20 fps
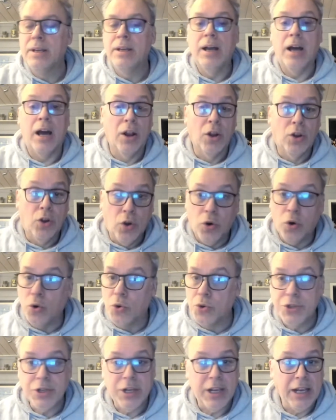And of
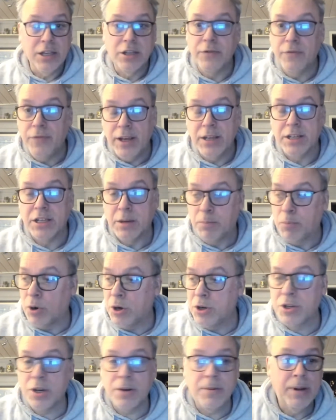course, he is fiercely
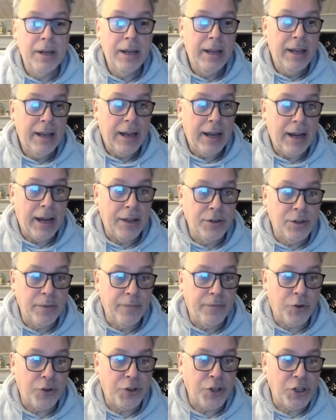Protestant, and some
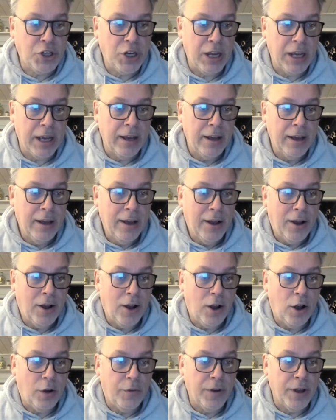footage here
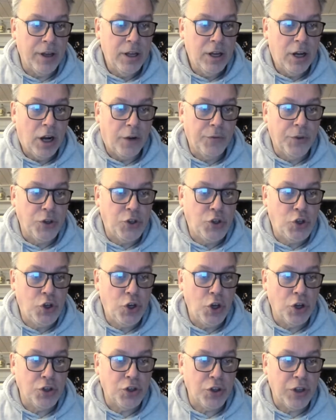of the
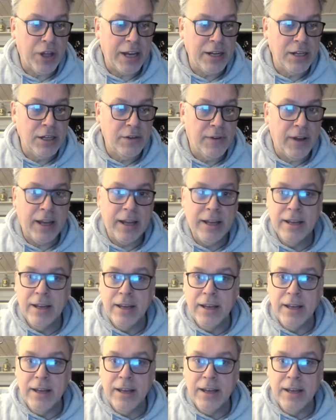church at the end of it.